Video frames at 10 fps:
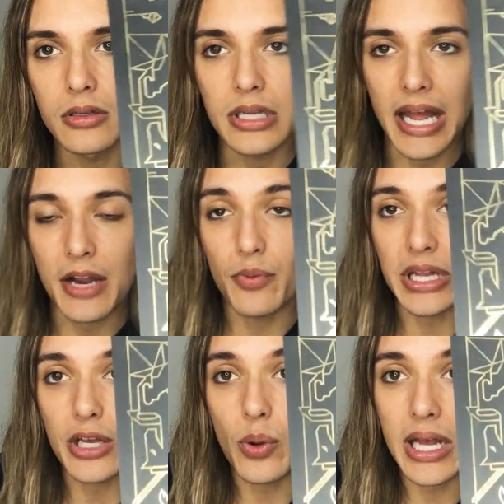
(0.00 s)
like
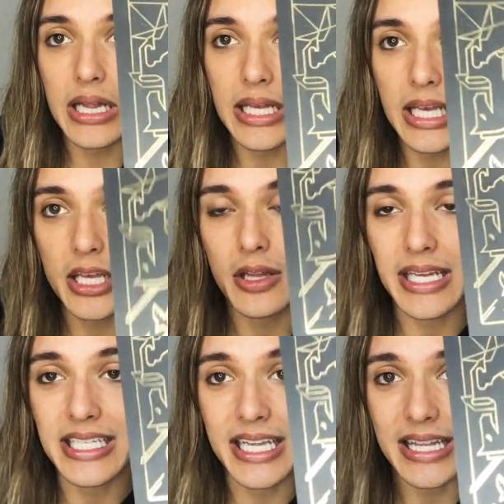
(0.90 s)
really quickly, you
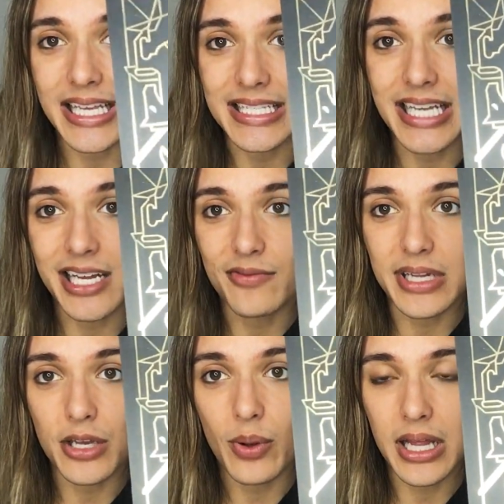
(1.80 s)
like to get things done
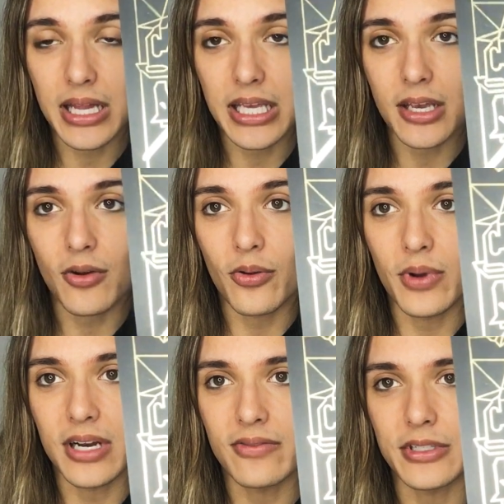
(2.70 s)
really quickly or
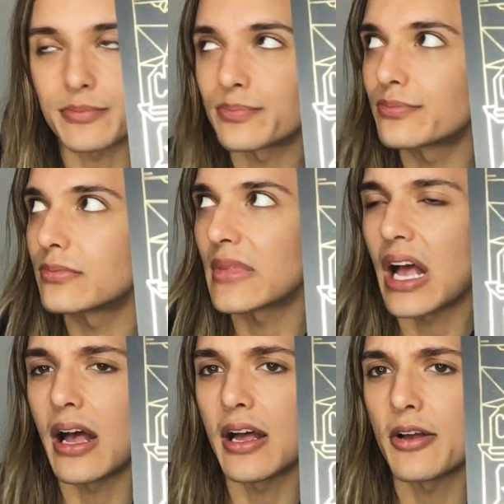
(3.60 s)
whatever.
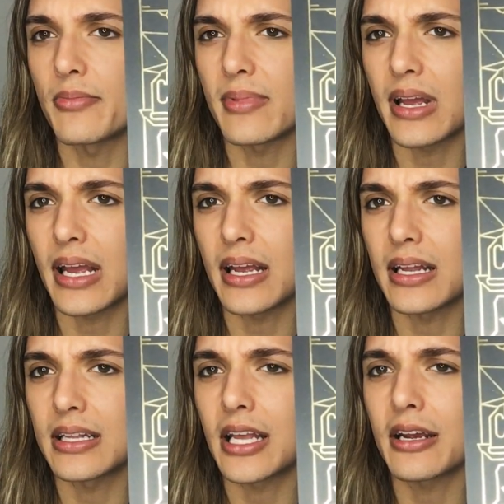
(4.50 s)
I
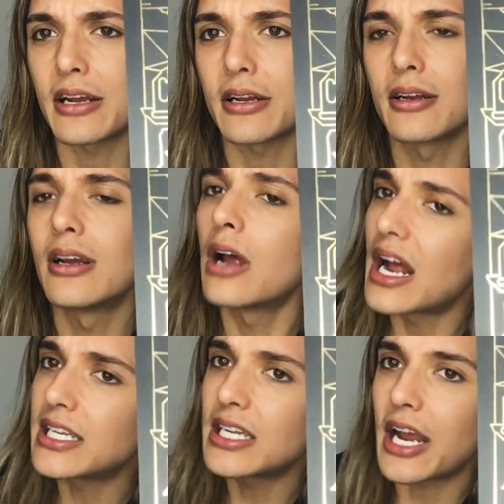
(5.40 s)

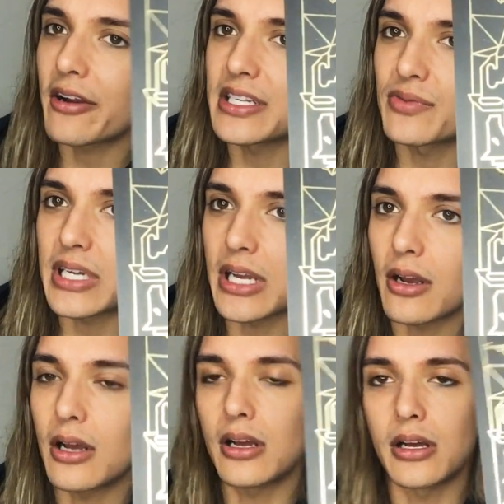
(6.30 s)
did an Aries reading
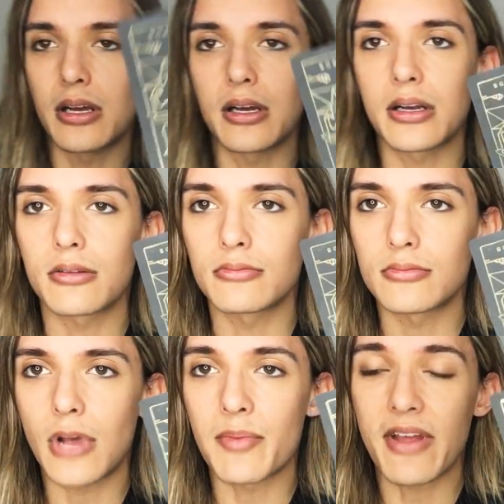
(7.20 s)
on
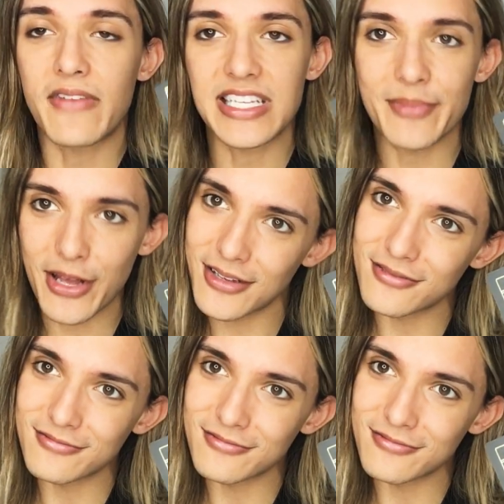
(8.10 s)
my Facebook